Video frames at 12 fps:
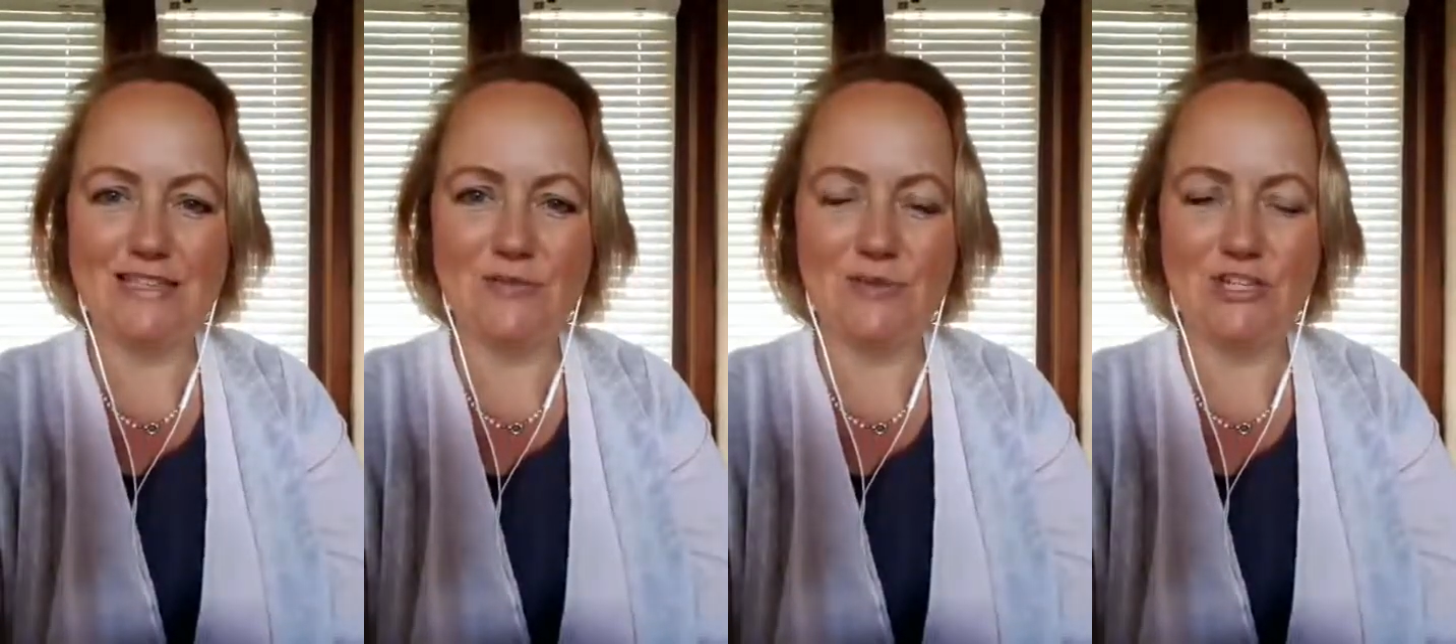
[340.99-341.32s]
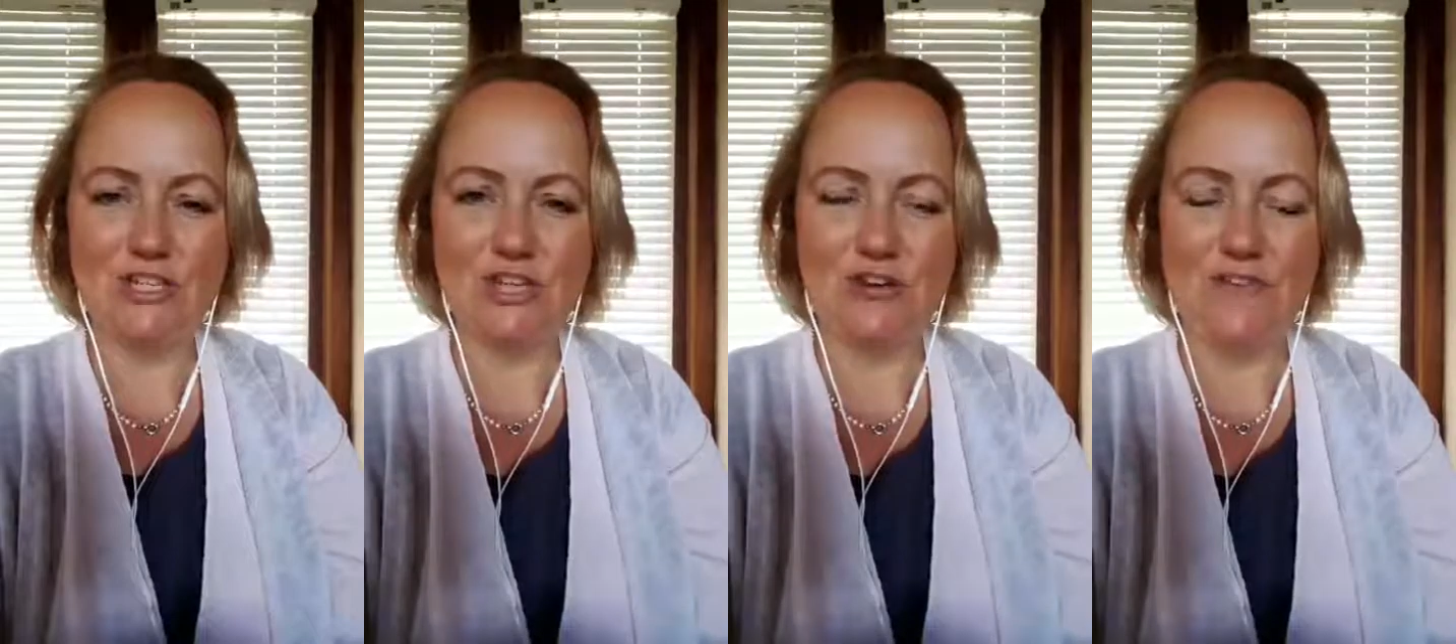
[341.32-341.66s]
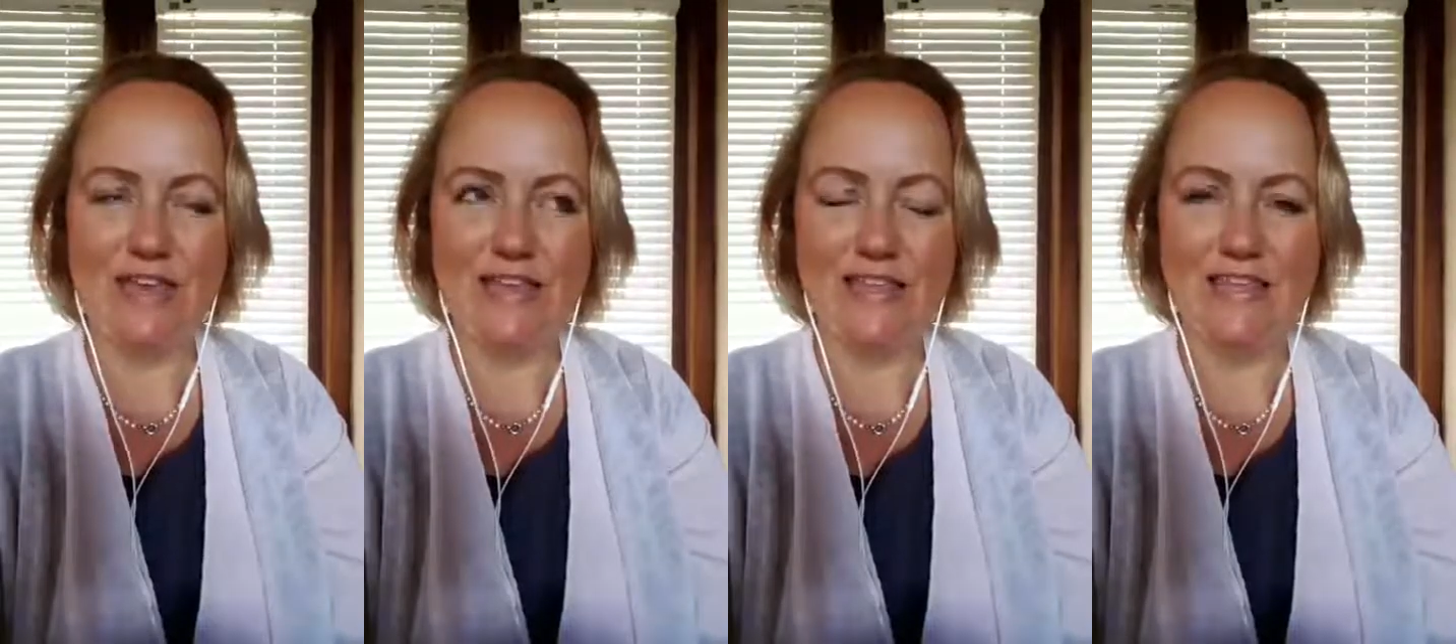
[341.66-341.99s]
switching off
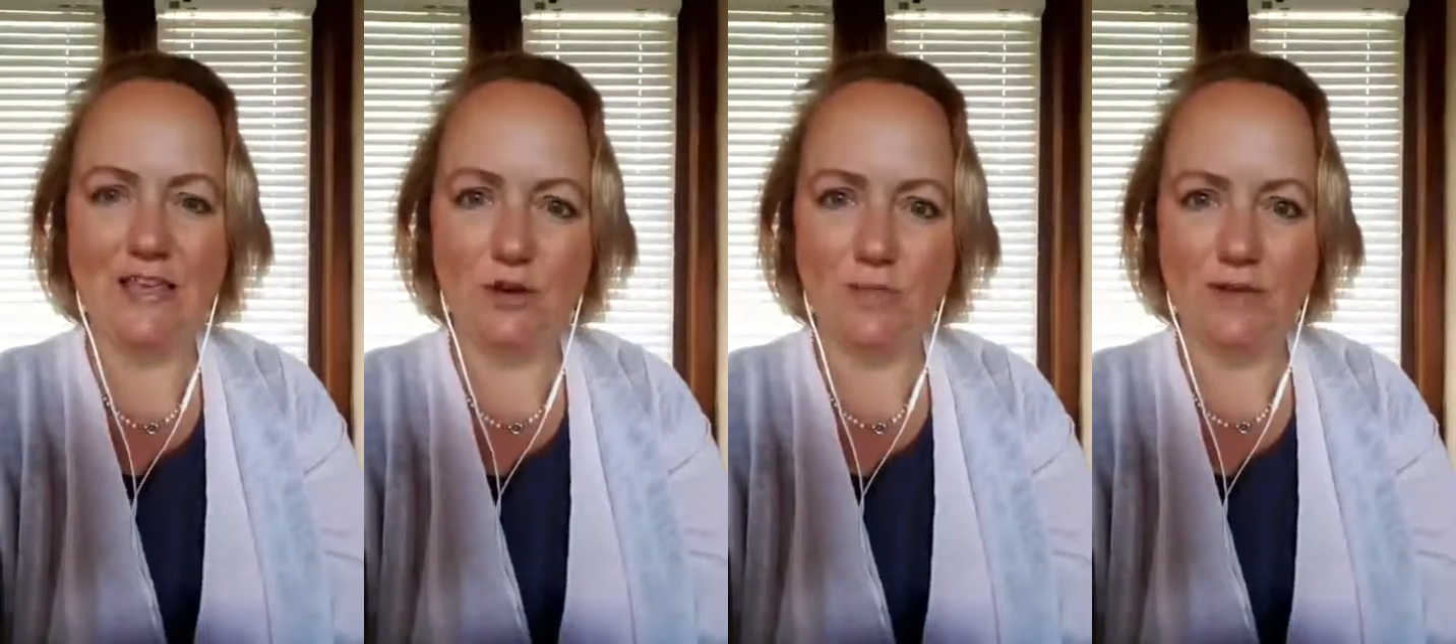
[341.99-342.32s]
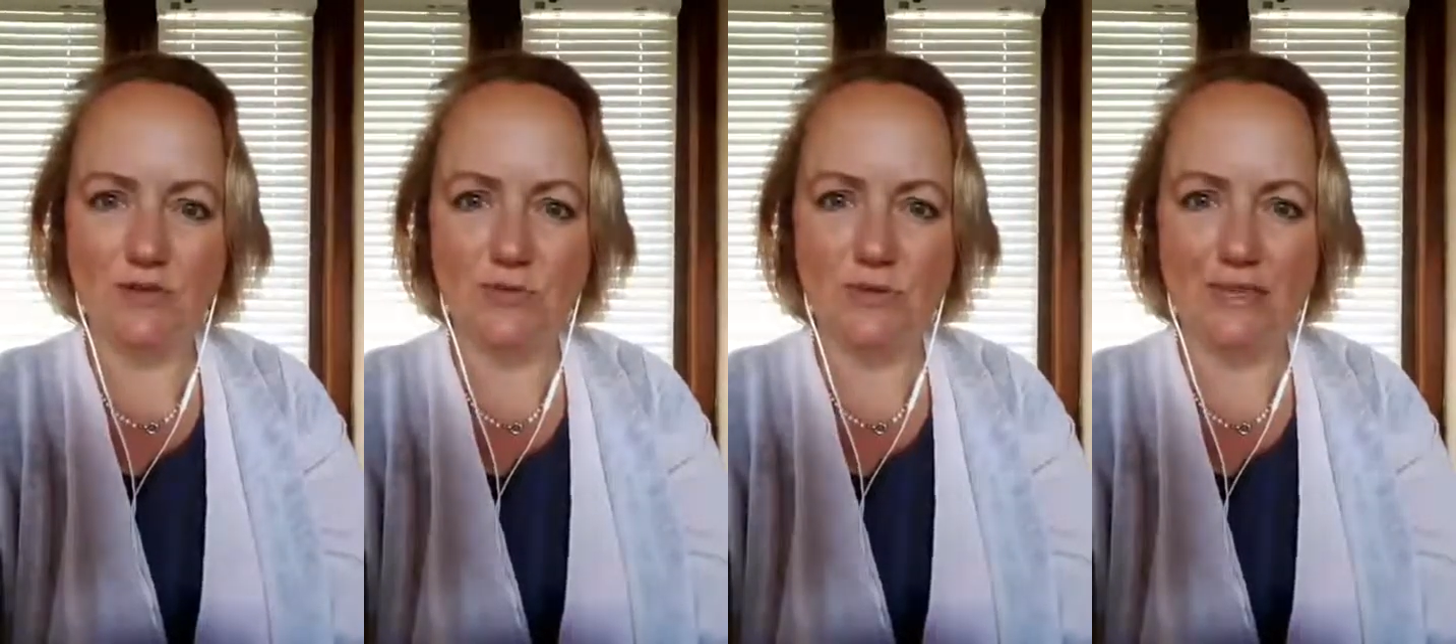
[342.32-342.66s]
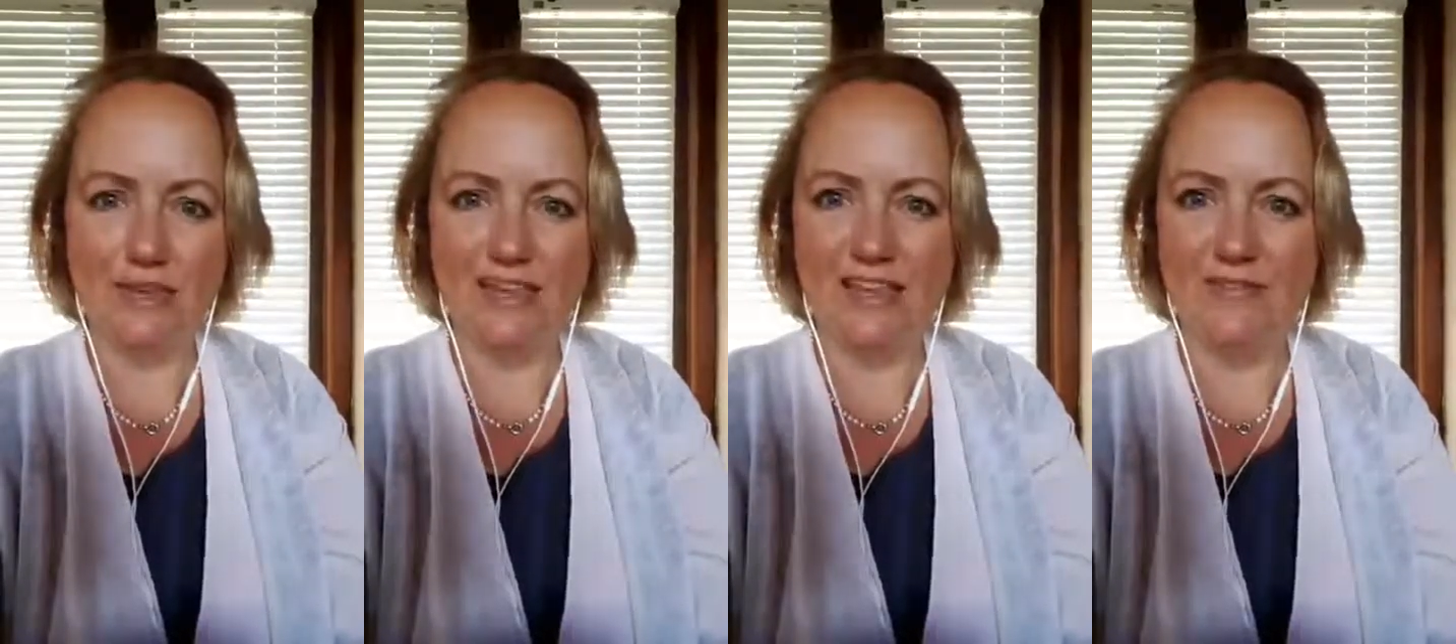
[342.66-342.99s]
anything in your bedroom with
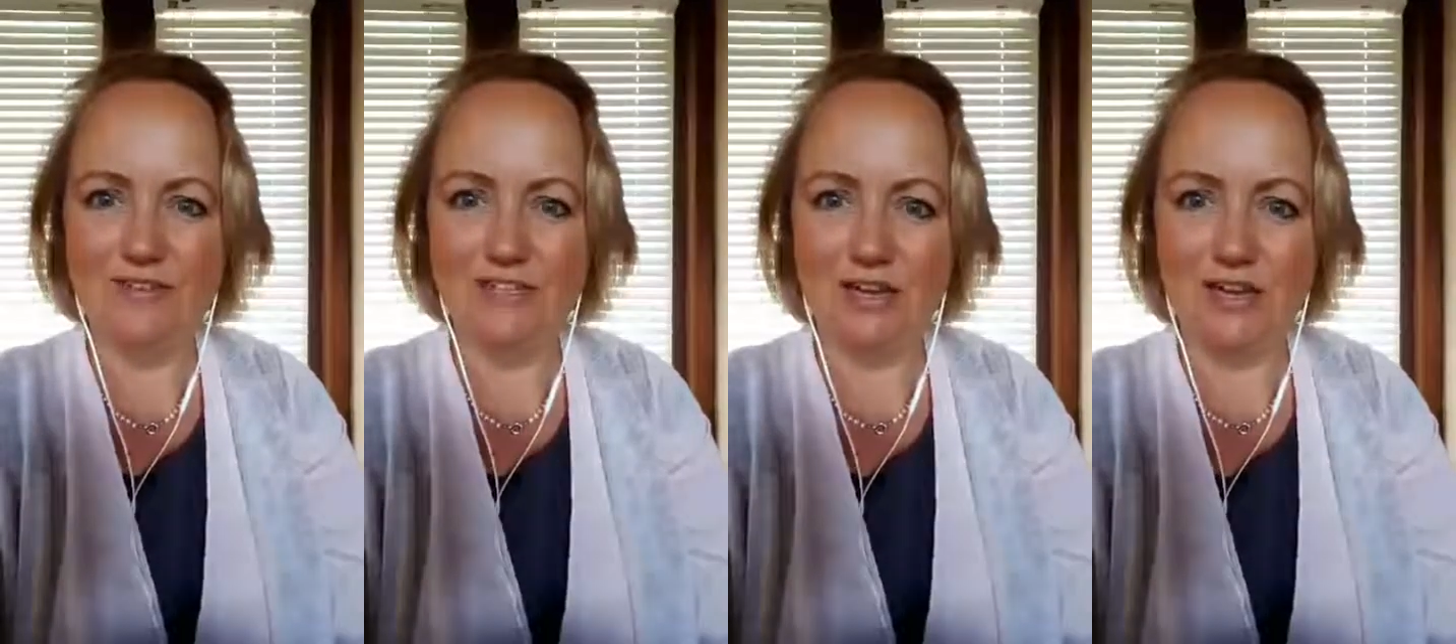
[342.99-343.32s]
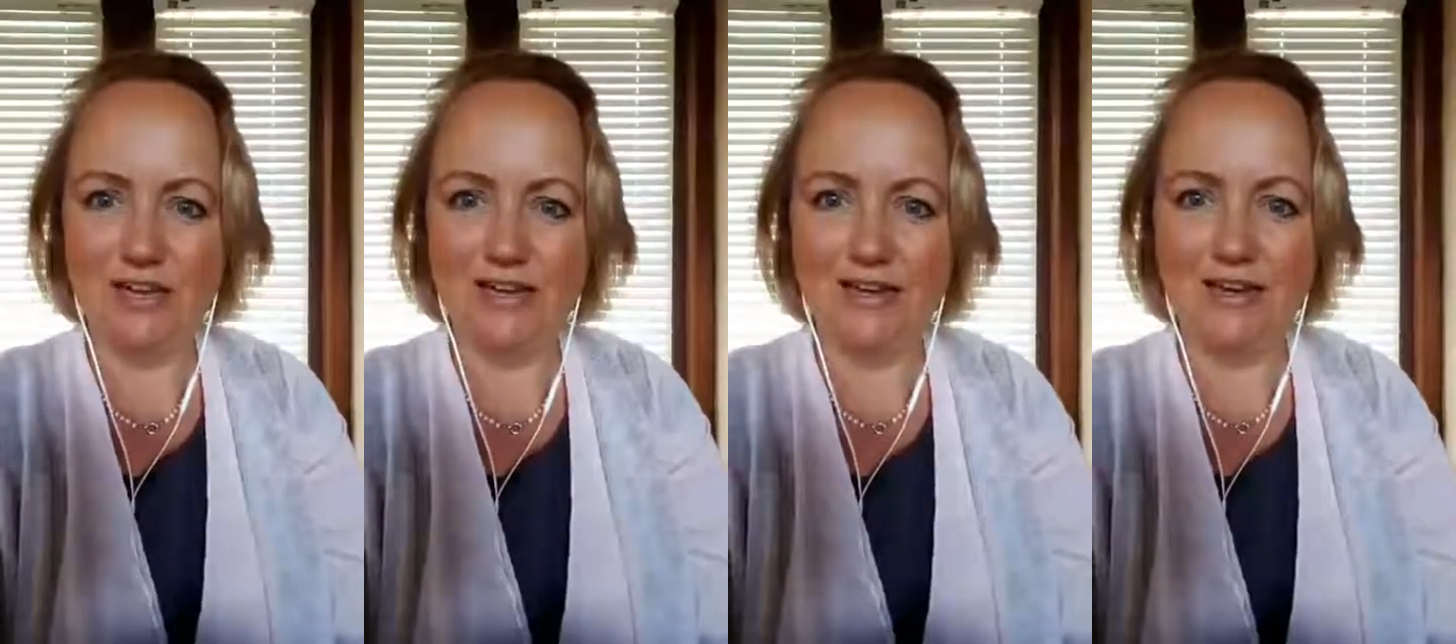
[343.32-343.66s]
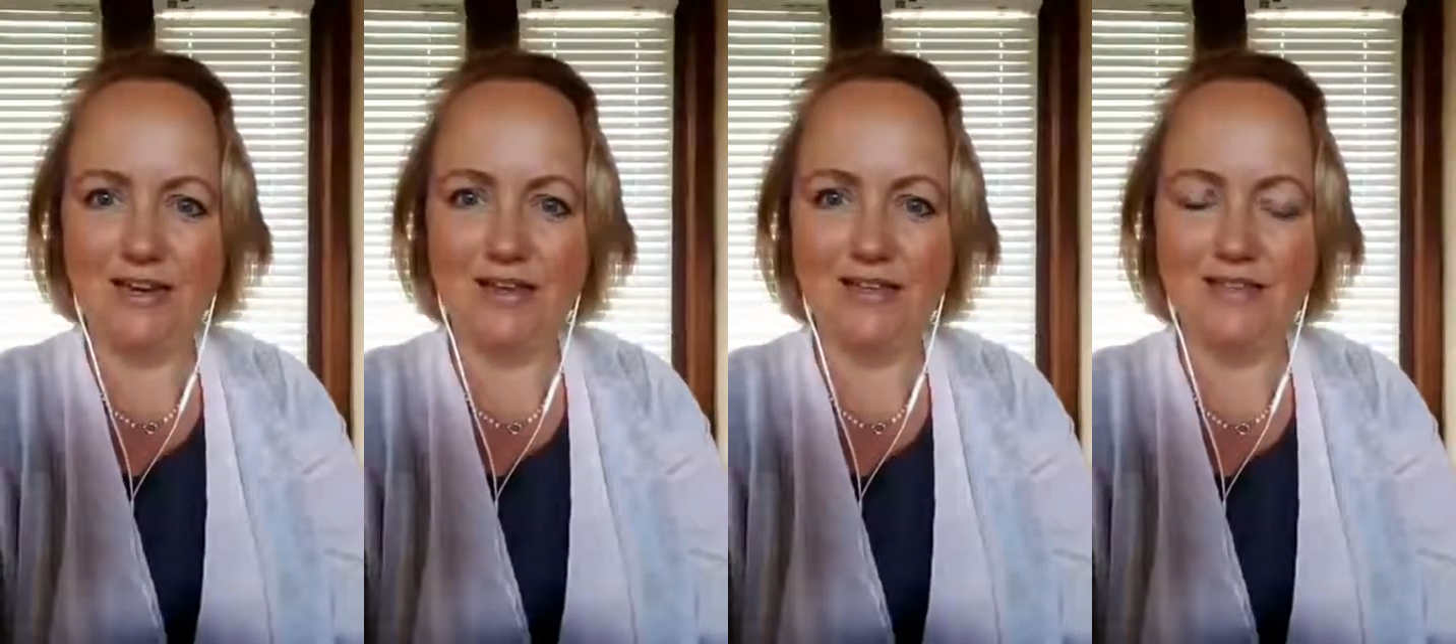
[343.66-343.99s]
any even tiny little
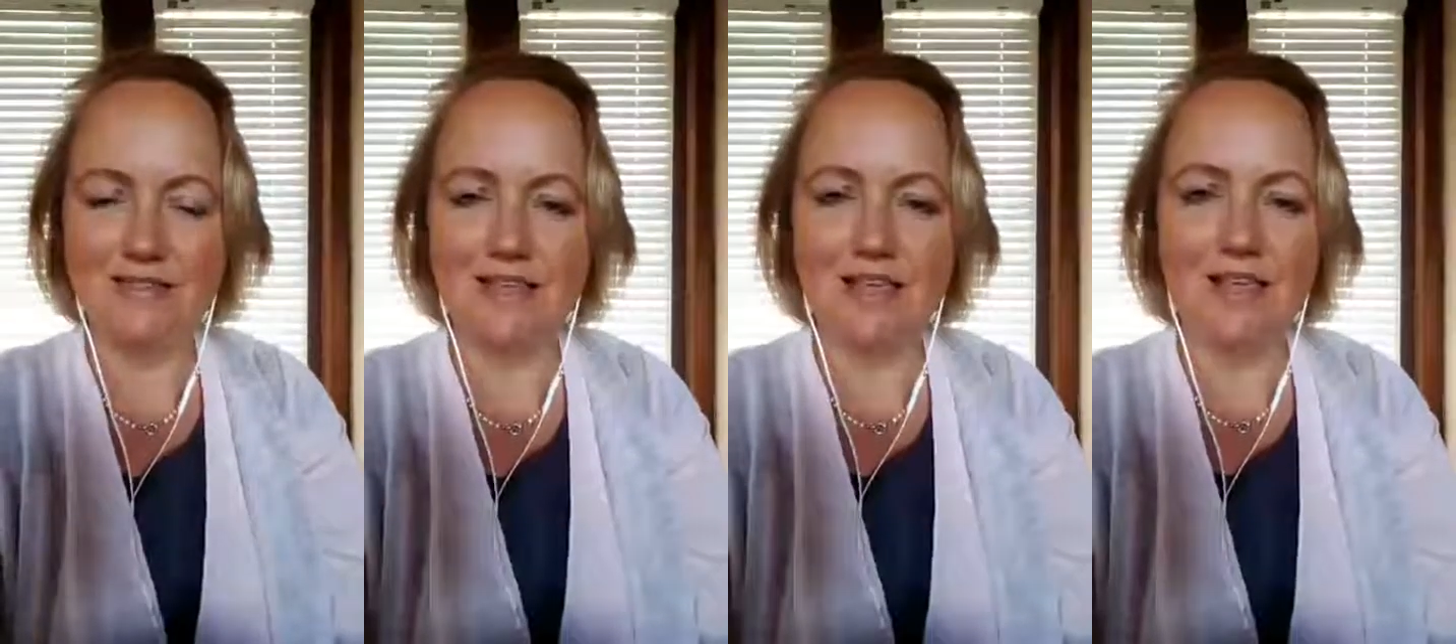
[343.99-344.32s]
lights,